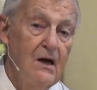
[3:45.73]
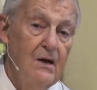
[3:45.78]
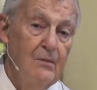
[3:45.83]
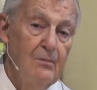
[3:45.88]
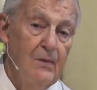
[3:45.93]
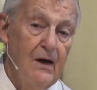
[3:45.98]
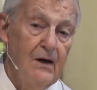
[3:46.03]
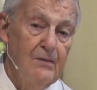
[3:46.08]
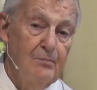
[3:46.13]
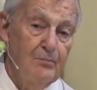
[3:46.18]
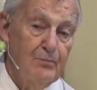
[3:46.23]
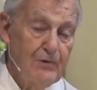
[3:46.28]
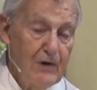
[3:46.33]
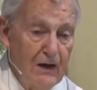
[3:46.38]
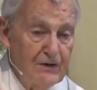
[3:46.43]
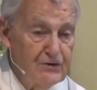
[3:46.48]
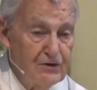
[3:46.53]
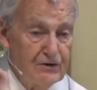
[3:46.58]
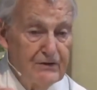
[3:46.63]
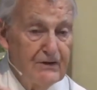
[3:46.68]
my
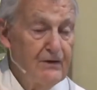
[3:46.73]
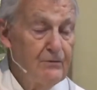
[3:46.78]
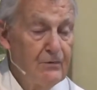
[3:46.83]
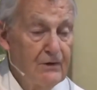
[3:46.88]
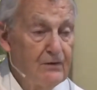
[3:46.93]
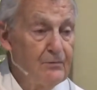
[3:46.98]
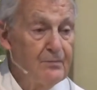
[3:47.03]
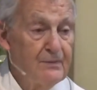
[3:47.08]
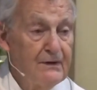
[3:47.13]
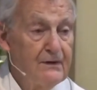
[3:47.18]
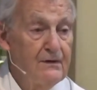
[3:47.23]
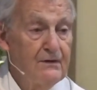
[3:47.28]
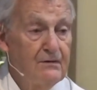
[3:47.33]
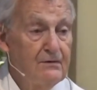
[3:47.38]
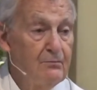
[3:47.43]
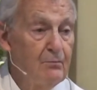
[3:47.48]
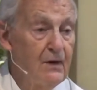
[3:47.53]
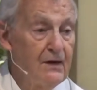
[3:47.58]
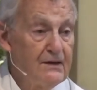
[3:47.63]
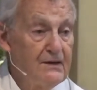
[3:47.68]
progeny will be,
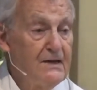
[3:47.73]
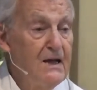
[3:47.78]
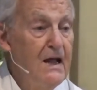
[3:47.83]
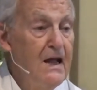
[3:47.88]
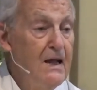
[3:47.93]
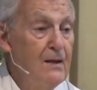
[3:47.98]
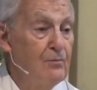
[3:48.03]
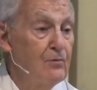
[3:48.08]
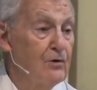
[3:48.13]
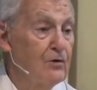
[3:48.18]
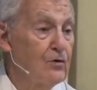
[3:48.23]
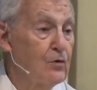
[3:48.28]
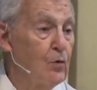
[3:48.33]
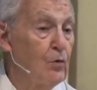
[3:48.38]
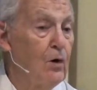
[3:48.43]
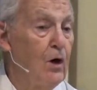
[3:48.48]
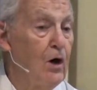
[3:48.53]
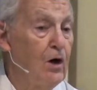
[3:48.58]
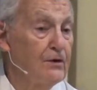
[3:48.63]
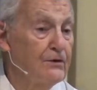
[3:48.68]
my name will
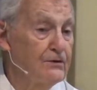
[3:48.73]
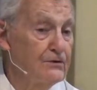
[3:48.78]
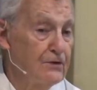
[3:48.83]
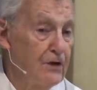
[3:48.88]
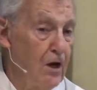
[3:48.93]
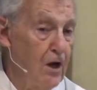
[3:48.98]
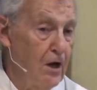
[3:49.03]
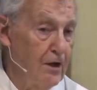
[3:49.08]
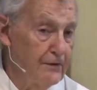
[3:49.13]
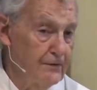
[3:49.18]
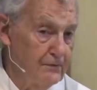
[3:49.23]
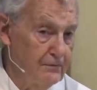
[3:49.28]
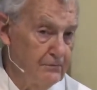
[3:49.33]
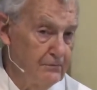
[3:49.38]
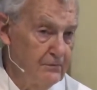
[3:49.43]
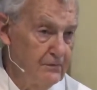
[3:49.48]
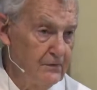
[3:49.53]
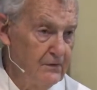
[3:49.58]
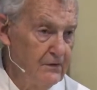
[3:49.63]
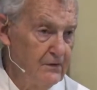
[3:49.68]
go on and on.
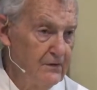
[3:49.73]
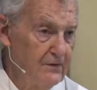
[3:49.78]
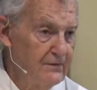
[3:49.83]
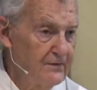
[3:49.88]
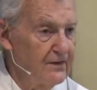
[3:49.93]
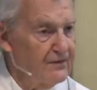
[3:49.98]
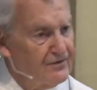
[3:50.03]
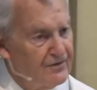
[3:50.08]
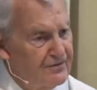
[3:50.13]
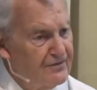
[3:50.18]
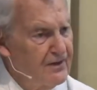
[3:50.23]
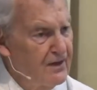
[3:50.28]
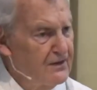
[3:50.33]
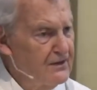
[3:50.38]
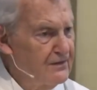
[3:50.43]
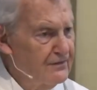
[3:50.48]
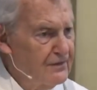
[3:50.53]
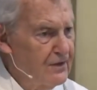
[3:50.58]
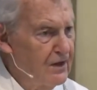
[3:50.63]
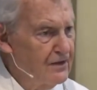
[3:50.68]
That's a sign
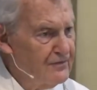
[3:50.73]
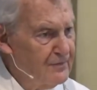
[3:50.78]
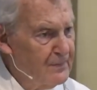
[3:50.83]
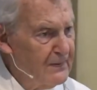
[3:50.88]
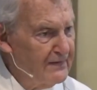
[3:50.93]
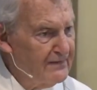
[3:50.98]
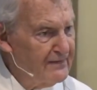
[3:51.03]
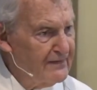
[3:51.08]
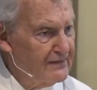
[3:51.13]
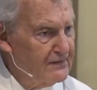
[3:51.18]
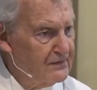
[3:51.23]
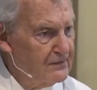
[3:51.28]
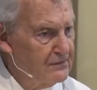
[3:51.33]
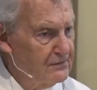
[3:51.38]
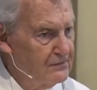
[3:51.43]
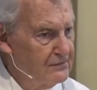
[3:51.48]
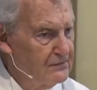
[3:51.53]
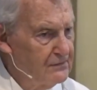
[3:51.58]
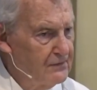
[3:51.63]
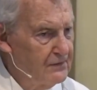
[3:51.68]
of God's blessing.
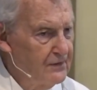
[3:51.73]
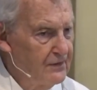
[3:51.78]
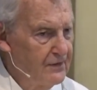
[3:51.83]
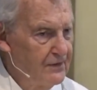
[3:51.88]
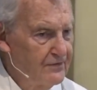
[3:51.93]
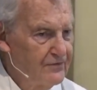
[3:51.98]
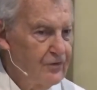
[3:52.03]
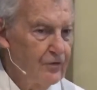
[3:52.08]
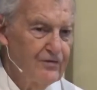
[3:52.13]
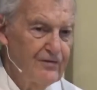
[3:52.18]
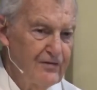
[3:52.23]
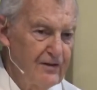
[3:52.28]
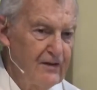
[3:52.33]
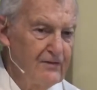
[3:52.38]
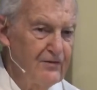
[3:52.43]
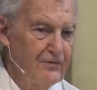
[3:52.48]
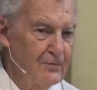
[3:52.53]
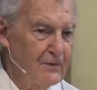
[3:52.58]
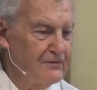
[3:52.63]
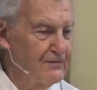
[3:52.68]
So
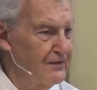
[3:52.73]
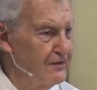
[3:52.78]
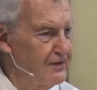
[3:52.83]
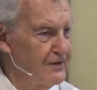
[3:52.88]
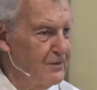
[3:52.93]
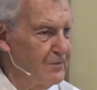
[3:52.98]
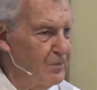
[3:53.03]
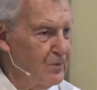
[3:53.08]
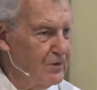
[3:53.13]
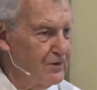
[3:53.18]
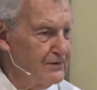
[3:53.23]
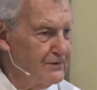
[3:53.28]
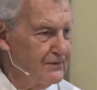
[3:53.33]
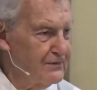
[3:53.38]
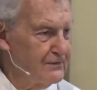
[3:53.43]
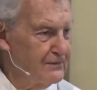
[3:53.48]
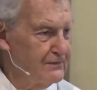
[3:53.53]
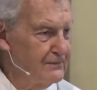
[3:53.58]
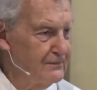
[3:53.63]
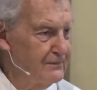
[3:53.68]
sons were very
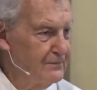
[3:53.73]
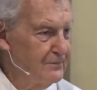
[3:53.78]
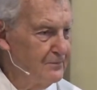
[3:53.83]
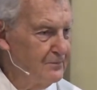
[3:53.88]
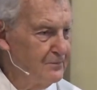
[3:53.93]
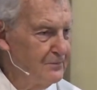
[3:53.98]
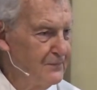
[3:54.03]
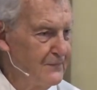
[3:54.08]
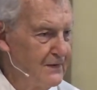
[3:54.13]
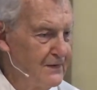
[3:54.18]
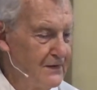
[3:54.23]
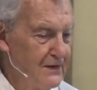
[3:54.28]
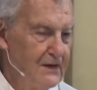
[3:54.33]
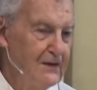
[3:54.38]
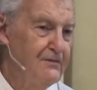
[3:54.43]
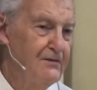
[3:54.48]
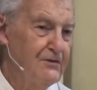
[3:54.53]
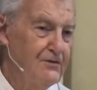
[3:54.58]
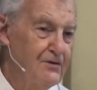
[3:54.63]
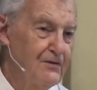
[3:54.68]
important.
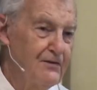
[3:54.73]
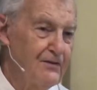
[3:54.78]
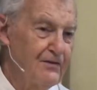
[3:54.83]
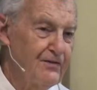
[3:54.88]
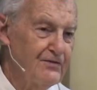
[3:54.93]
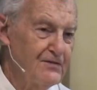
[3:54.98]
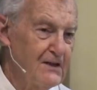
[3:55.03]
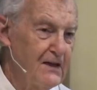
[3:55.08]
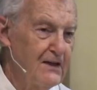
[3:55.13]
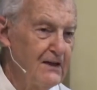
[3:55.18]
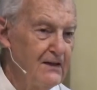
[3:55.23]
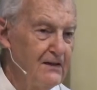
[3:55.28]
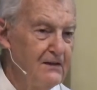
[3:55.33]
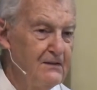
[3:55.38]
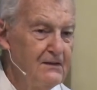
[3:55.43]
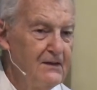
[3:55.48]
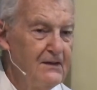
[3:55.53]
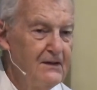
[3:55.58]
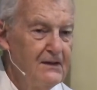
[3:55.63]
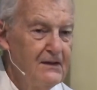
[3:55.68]
Even to this day,
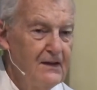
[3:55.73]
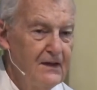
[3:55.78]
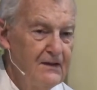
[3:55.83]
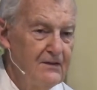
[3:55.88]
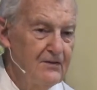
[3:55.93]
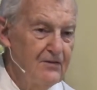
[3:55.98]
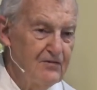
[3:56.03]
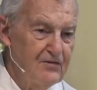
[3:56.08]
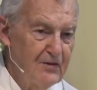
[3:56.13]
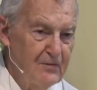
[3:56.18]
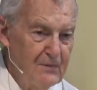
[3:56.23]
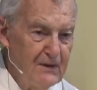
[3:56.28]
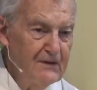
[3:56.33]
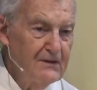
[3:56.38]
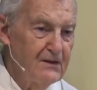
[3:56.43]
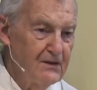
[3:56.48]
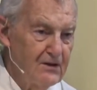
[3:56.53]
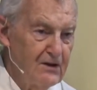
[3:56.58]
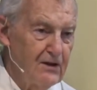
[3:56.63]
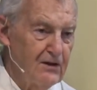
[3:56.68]
in the
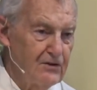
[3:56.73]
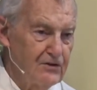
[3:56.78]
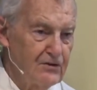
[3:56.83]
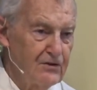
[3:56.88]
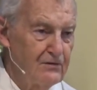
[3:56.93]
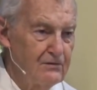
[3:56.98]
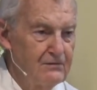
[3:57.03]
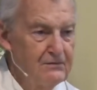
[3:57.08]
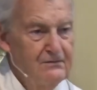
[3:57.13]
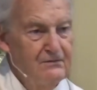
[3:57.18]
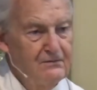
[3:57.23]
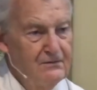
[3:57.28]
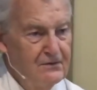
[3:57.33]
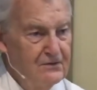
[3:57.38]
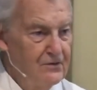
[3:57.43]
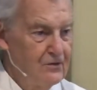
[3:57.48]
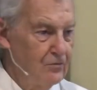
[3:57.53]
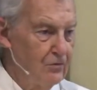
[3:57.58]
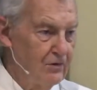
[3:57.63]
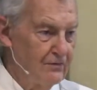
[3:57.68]
Semitic culture,
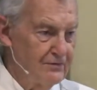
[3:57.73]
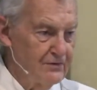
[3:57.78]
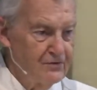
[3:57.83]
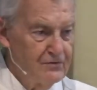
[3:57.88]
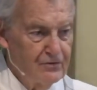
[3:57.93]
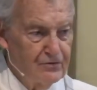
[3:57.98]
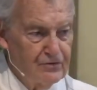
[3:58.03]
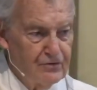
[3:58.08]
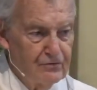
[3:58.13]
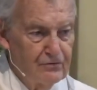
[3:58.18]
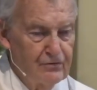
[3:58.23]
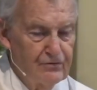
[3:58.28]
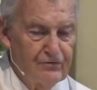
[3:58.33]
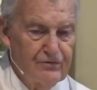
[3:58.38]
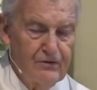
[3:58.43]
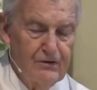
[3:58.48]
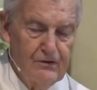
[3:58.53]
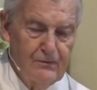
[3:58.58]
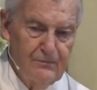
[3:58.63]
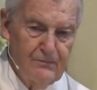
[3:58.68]
go over to
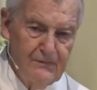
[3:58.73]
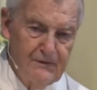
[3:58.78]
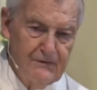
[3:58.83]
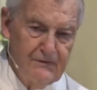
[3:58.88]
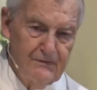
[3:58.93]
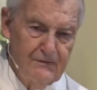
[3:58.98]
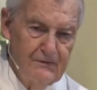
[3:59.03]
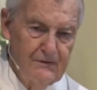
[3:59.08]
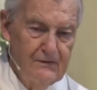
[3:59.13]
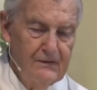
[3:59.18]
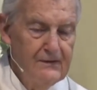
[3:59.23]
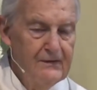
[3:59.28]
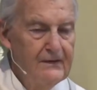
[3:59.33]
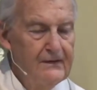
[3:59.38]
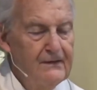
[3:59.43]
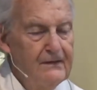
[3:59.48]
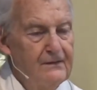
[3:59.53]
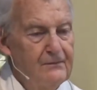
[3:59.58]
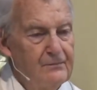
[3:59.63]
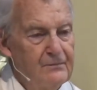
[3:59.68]
Jerusalem and
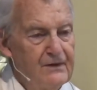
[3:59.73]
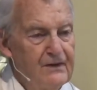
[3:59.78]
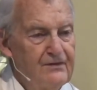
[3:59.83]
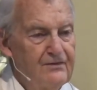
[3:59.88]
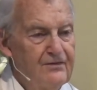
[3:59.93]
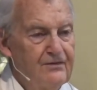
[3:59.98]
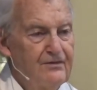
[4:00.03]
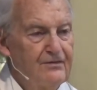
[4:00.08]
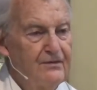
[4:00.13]
places